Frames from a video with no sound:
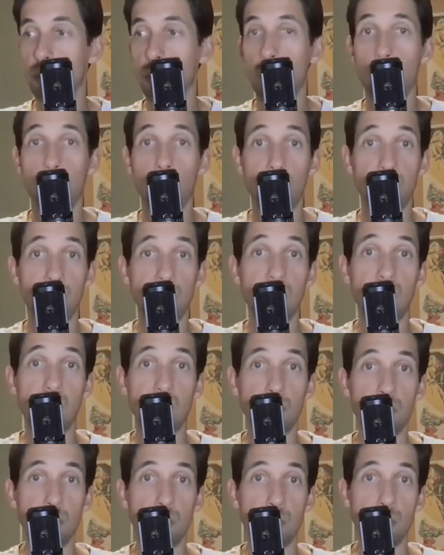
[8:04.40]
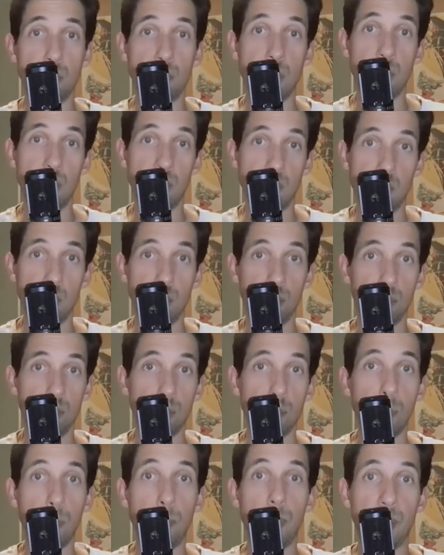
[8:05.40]
We're going to give you the money,
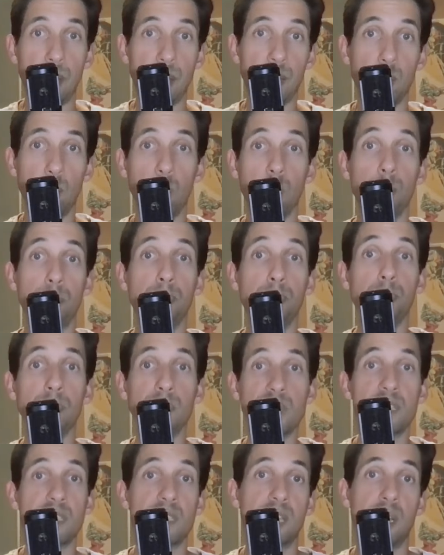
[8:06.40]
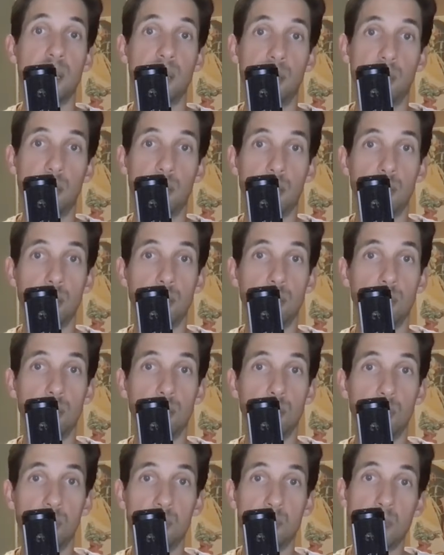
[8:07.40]
but we're pre-selling it,
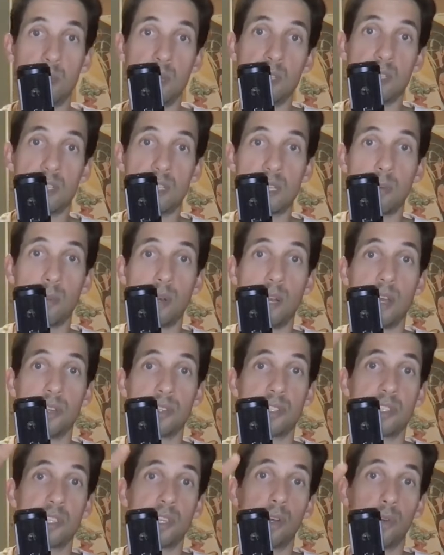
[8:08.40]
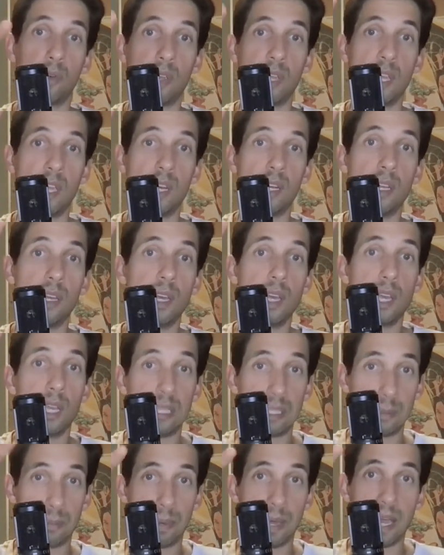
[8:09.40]
which means someone else has agreed
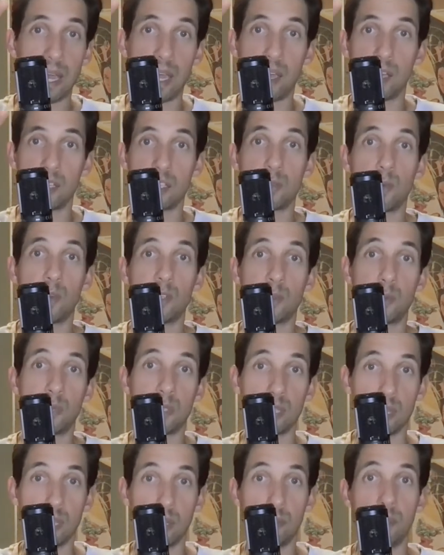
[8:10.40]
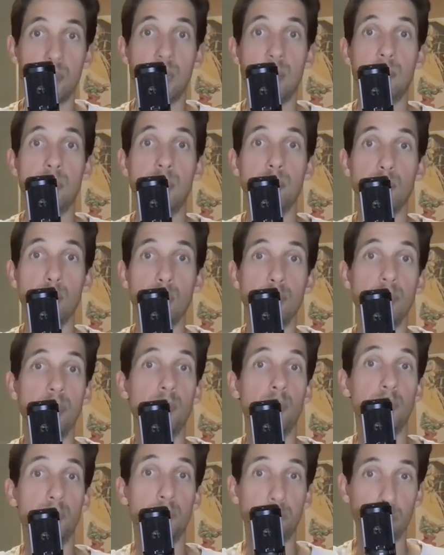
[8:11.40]
to pay us once we deliver them a movie
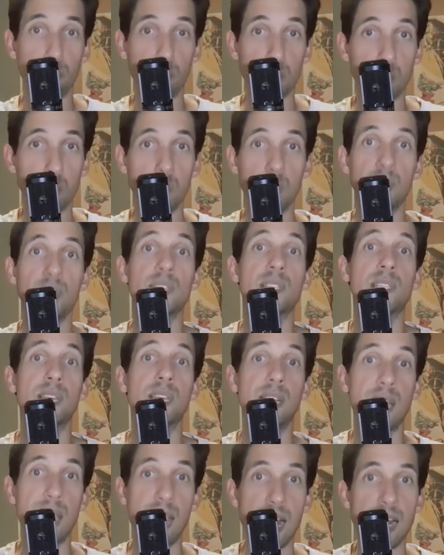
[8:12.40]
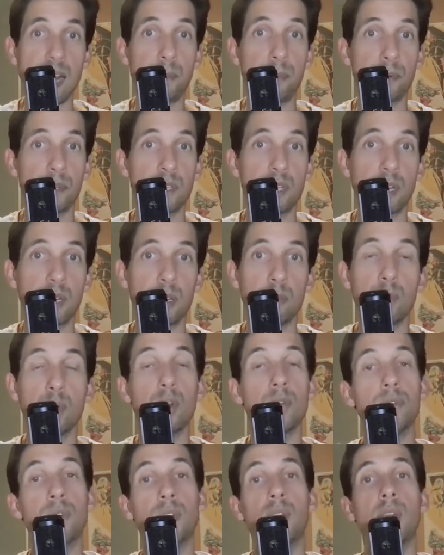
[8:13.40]
with Bruce Willis in 80% of the
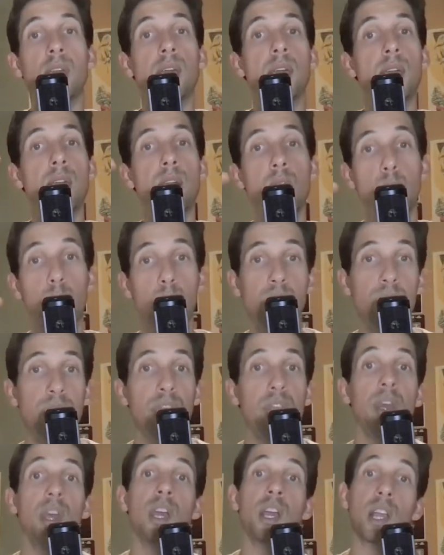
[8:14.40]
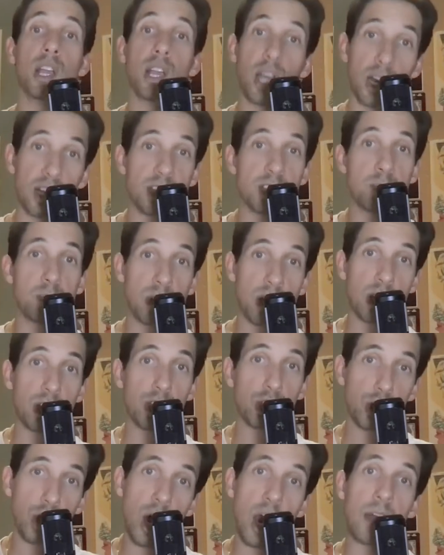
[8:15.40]
movie with guns being
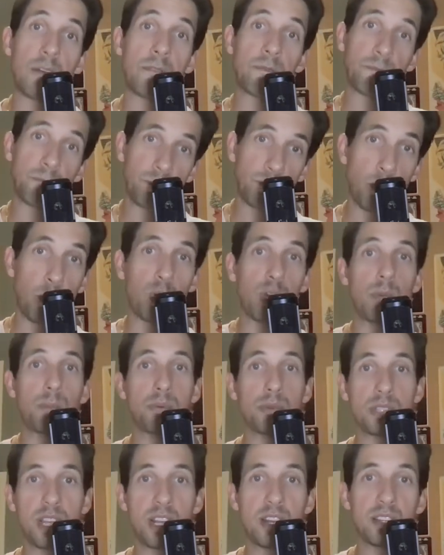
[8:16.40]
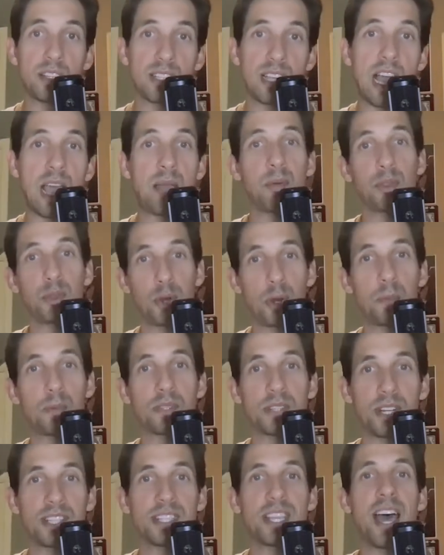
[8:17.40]
shot 40% of the time or
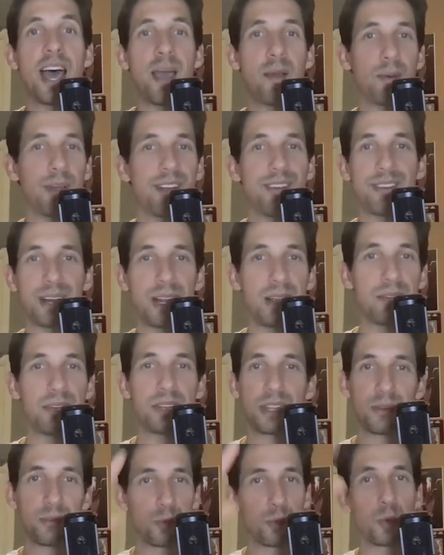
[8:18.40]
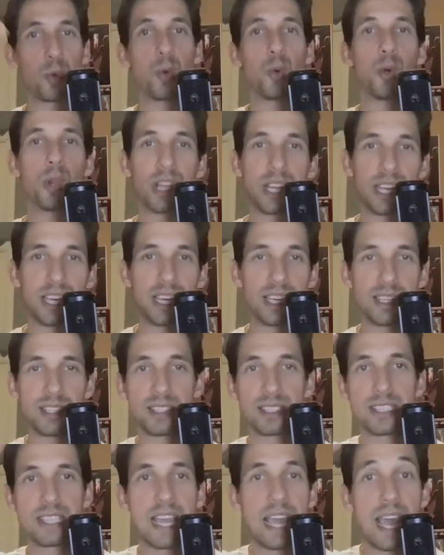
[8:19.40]
30% of the time, or whatever the rule
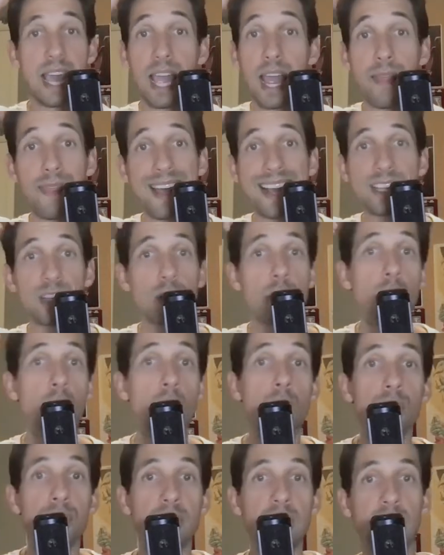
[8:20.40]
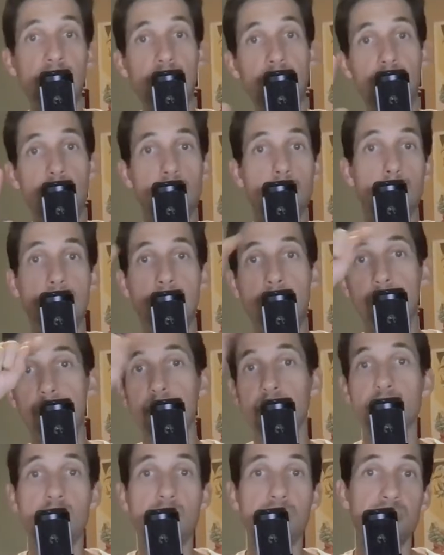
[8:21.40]
is. And that's all they care about. And
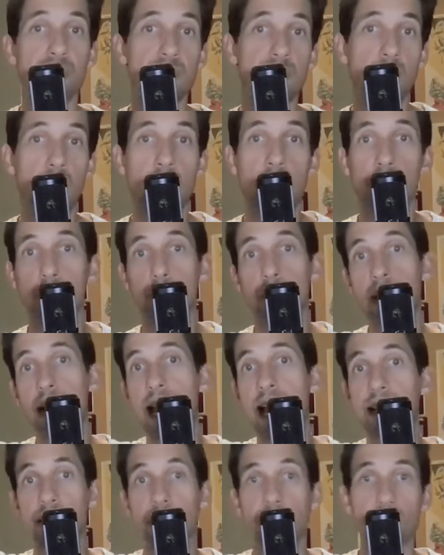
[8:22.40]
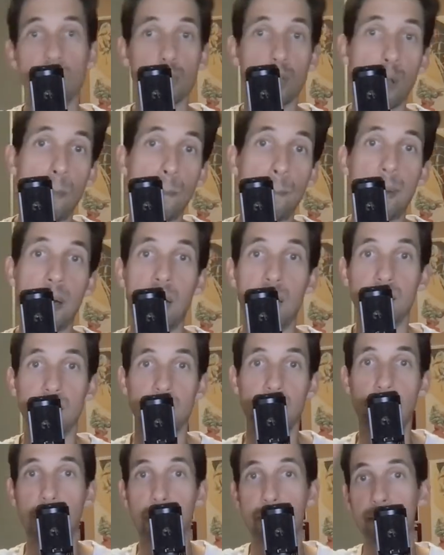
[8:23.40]
it's on this contract and it's all
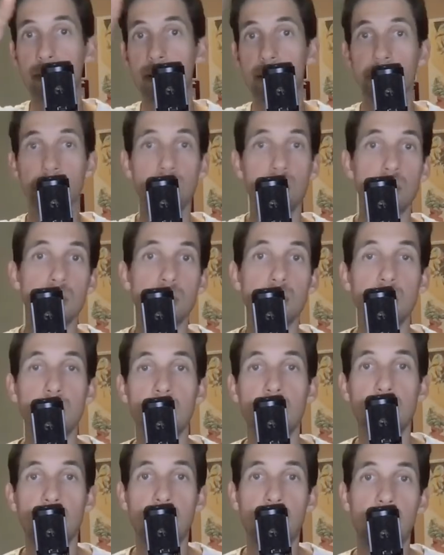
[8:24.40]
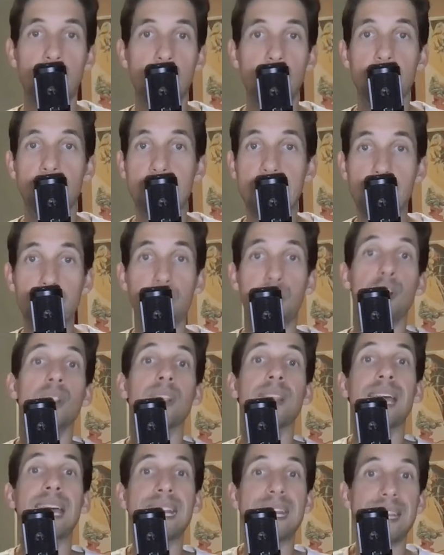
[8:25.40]
bonded up. And now they're
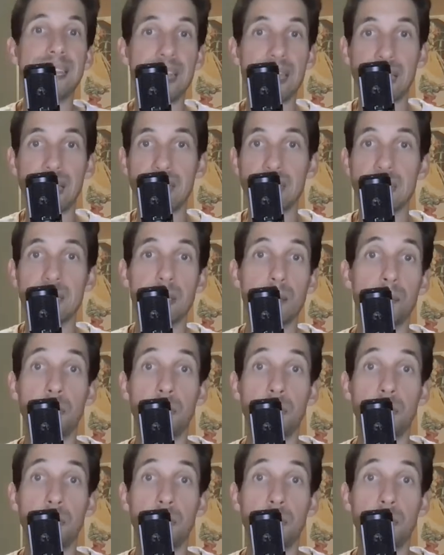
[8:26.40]
lending against it.